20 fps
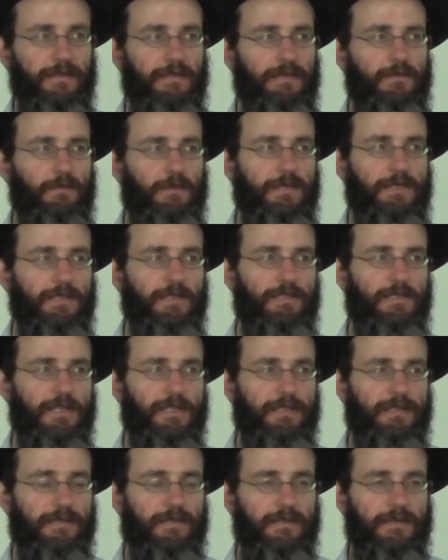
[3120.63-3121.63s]
It wasn't
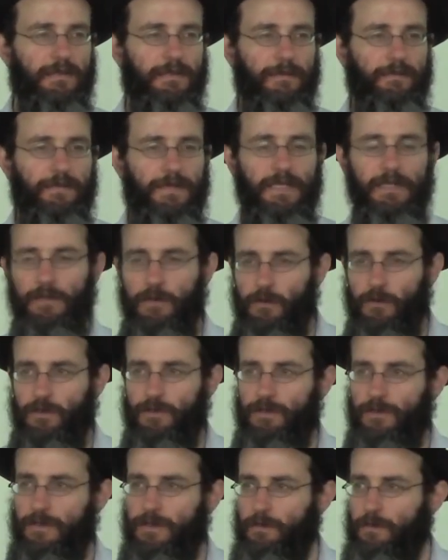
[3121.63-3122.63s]
just
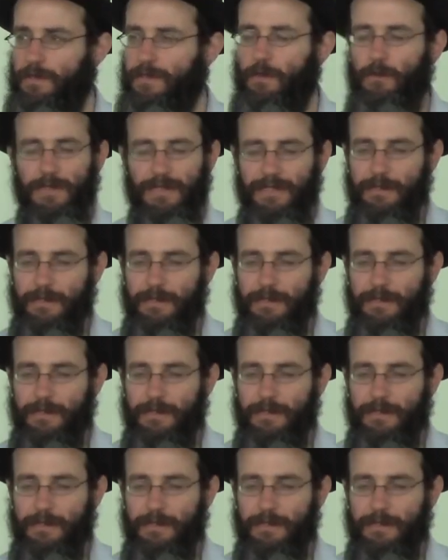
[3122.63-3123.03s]
illusion. There was